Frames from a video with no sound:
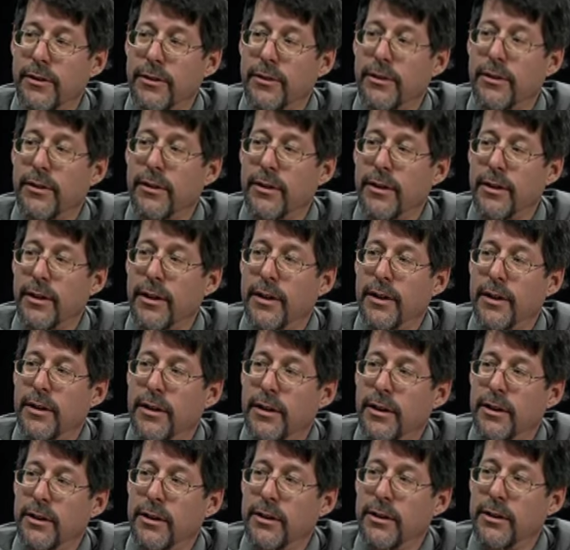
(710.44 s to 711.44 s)
I think so. I think
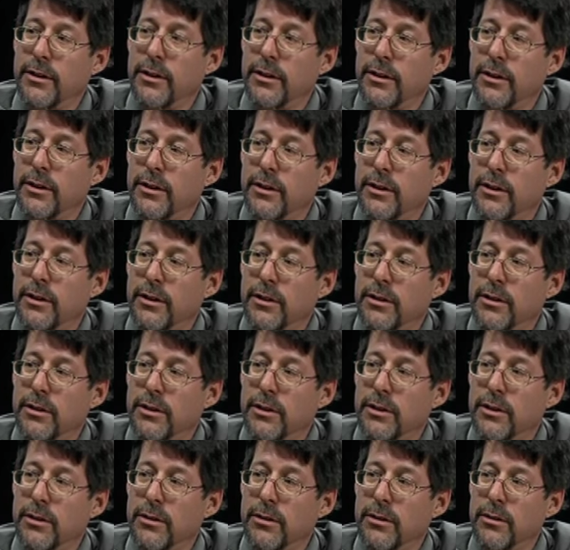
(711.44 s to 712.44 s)
it bumped up his a
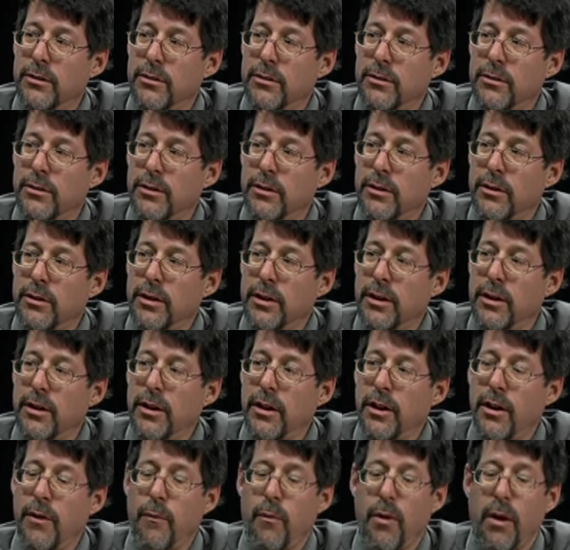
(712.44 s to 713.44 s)
little bit more
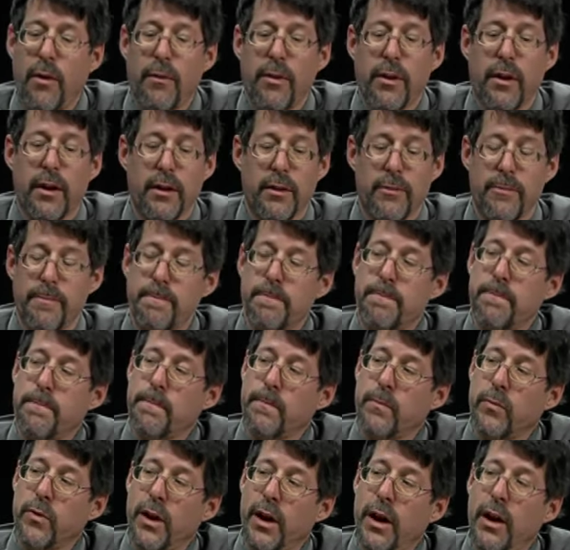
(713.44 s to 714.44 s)
recognition than he might have
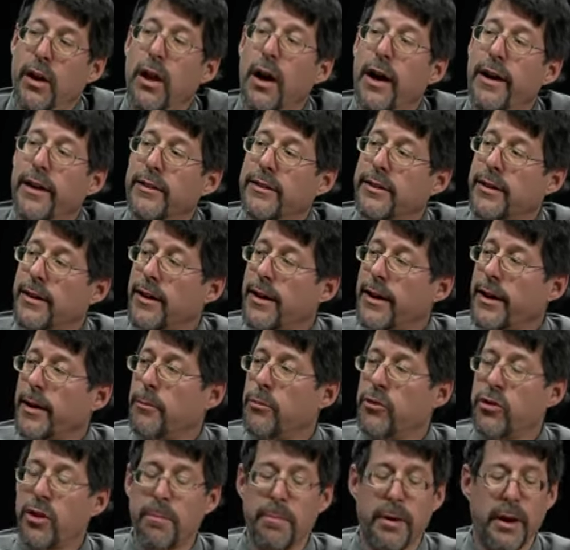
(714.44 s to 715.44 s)
got. A lot of
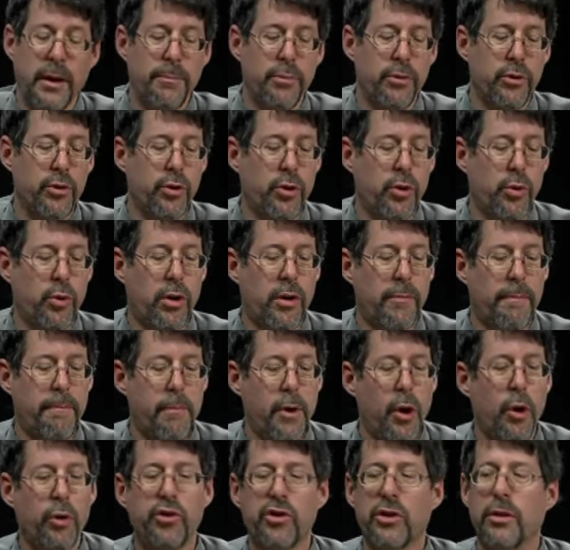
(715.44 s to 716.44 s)
times, the people who are
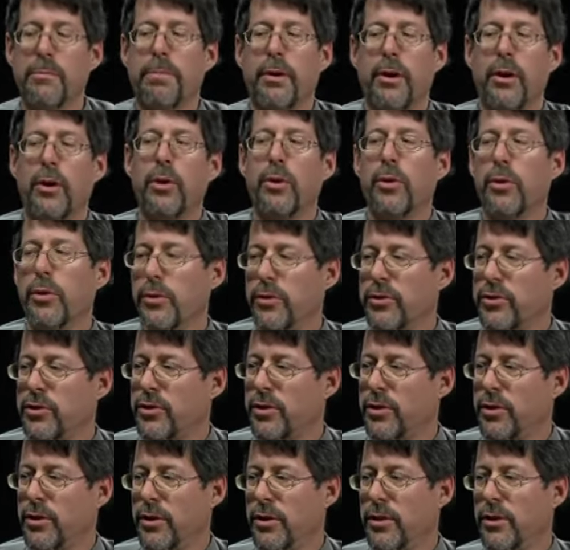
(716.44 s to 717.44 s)
most
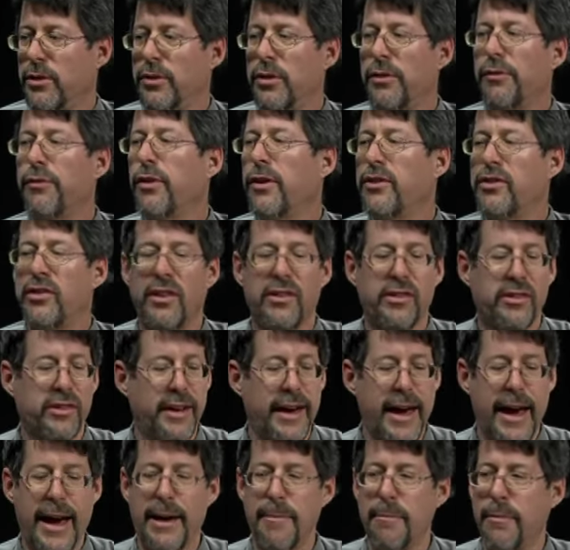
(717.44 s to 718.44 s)
opposed to, for
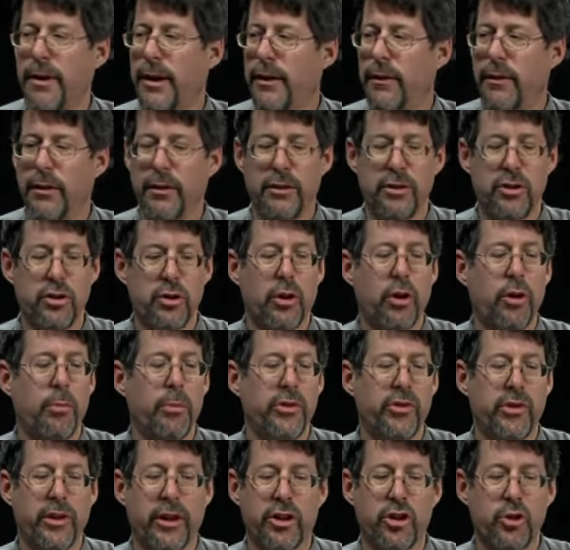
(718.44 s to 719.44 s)
instance, gay marriage or
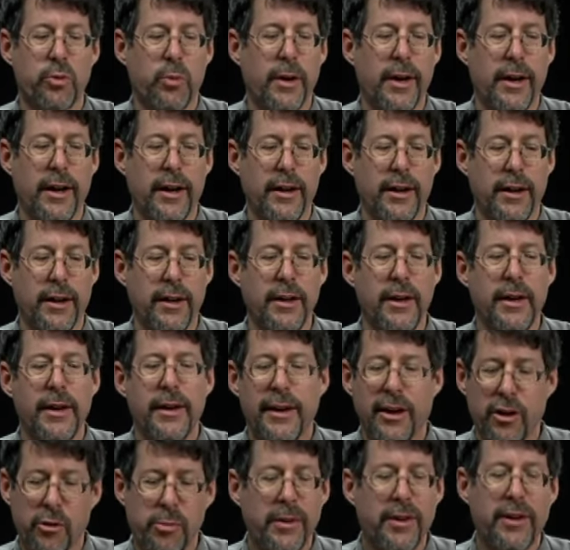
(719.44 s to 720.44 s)
homosexuality,
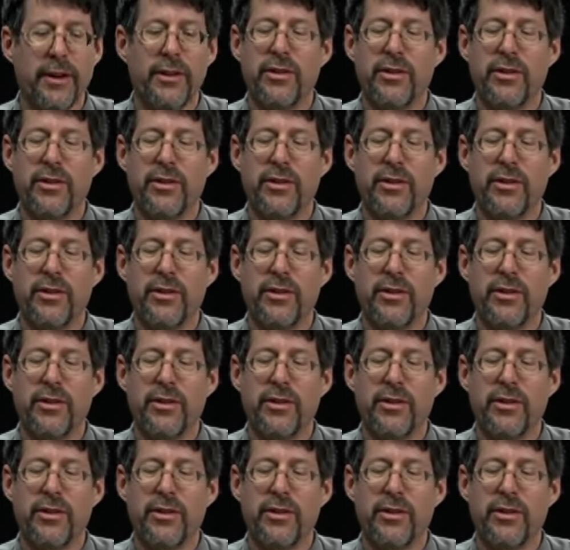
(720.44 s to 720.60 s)
it's